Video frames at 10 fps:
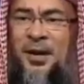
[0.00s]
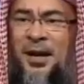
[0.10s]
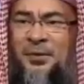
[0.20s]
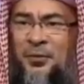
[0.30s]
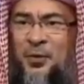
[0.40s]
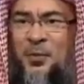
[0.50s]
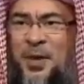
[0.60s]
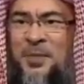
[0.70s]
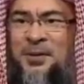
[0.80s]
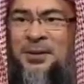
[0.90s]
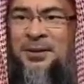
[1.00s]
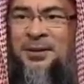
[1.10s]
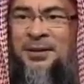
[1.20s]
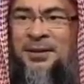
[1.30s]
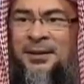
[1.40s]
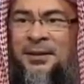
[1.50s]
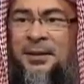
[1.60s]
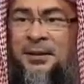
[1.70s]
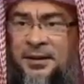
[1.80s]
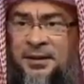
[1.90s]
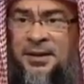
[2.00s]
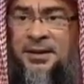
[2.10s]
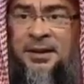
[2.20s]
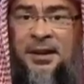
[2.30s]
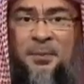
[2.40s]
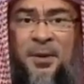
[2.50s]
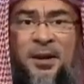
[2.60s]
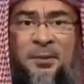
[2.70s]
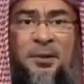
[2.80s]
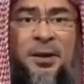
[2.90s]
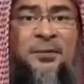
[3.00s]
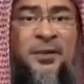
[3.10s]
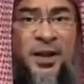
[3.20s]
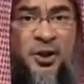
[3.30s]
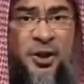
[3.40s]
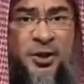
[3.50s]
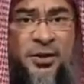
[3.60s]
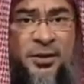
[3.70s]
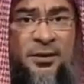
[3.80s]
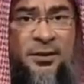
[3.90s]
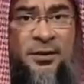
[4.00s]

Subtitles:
you had few people. And this is still applicable in villages